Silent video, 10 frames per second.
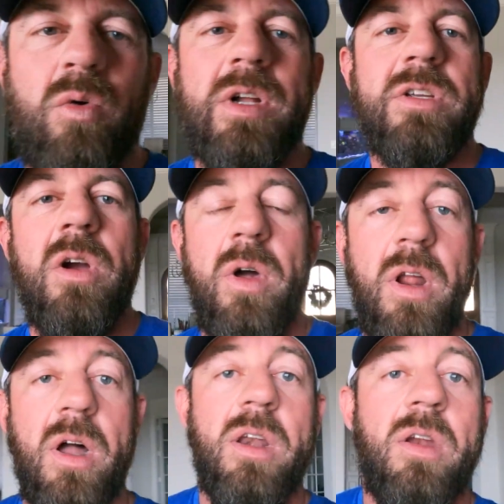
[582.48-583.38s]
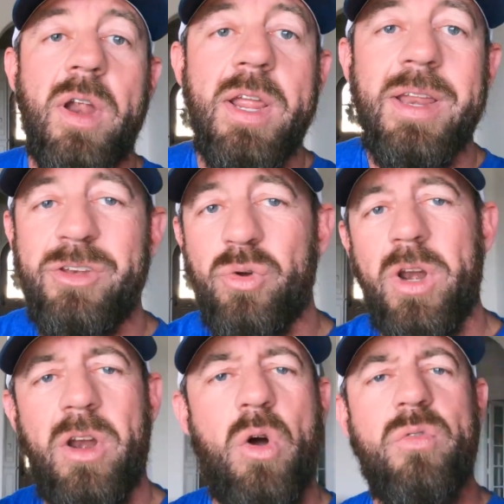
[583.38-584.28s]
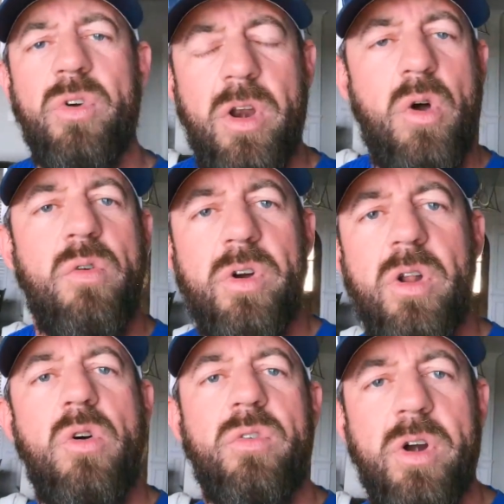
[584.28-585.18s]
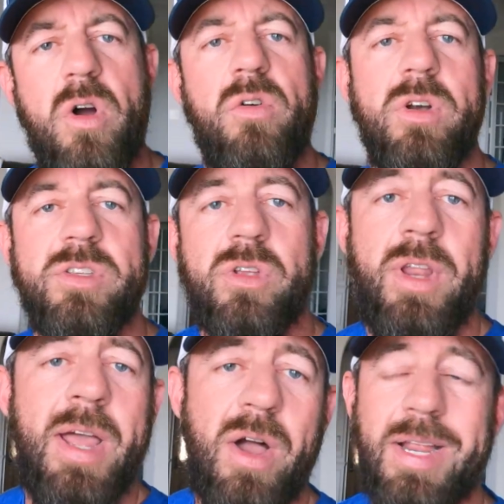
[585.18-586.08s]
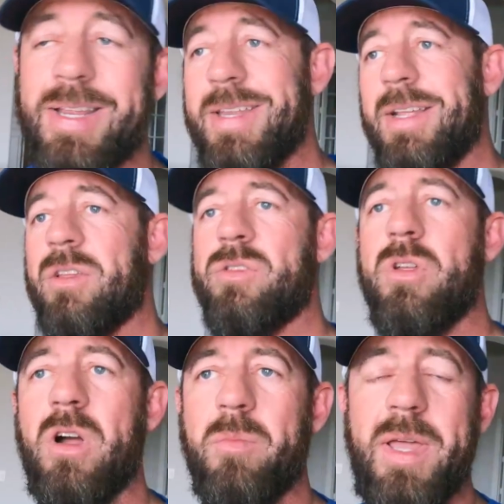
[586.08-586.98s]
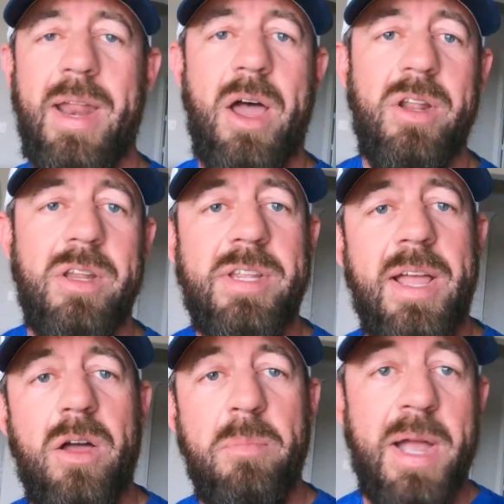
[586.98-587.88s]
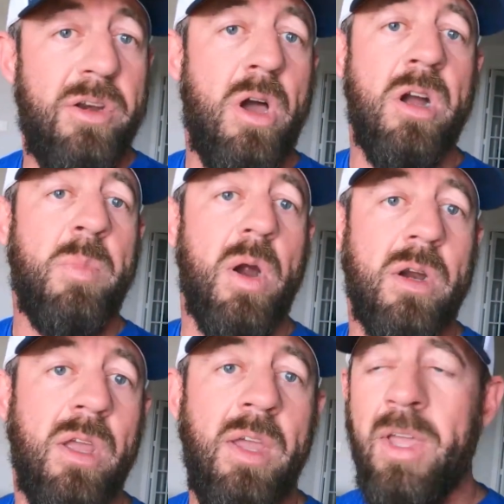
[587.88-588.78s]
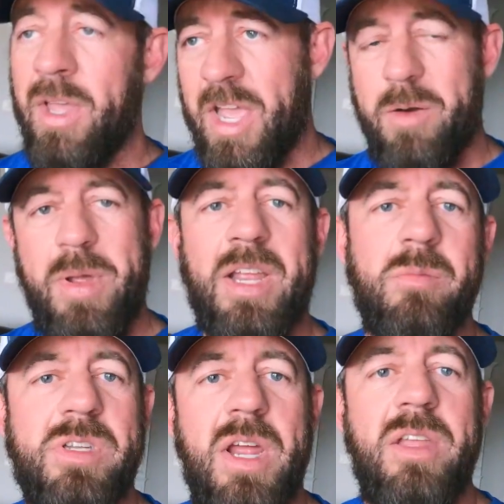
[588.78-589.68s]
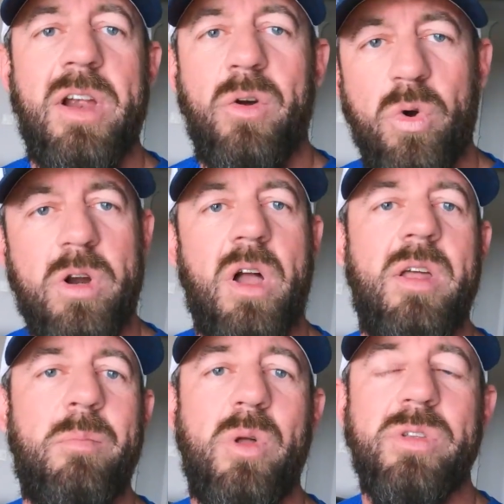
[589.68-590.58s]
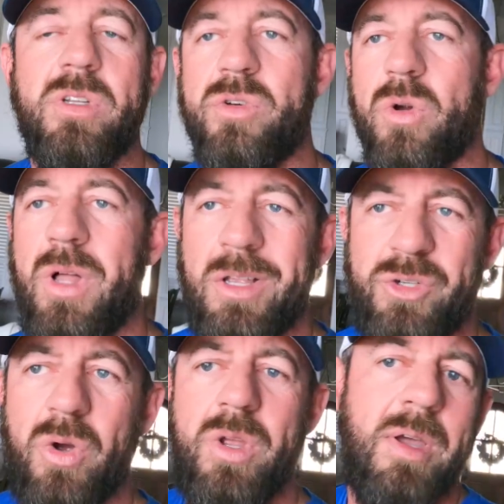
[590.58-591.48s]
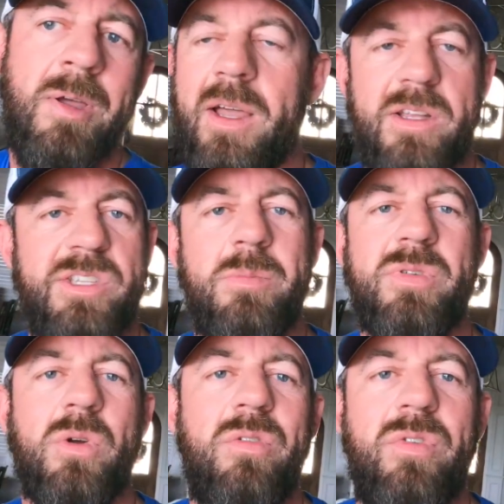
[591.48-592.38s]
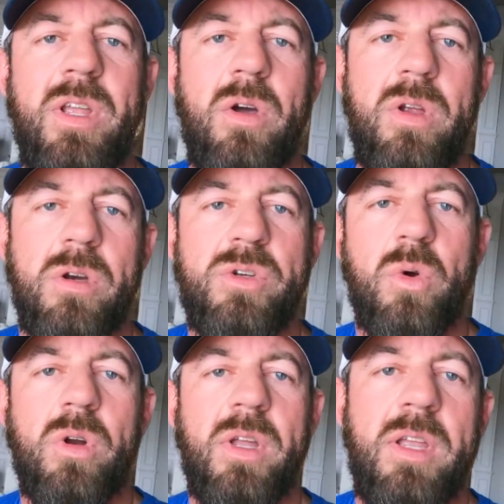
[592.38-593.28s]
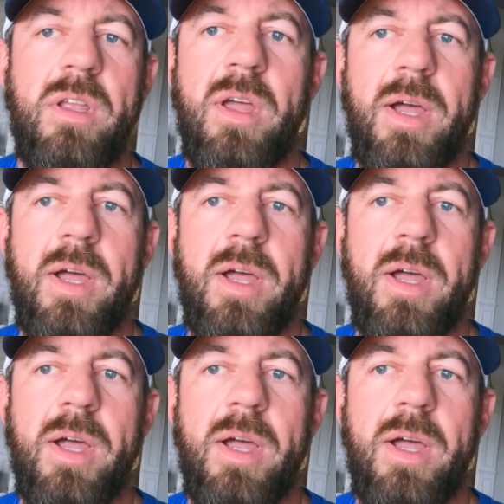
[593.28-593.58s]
what's going on, right? And doing it over and over and over and over. And so now I can take this dog bed out into town by a dog park and make him stay there and work on impulse control. I'll show you in a subsequent video here shortly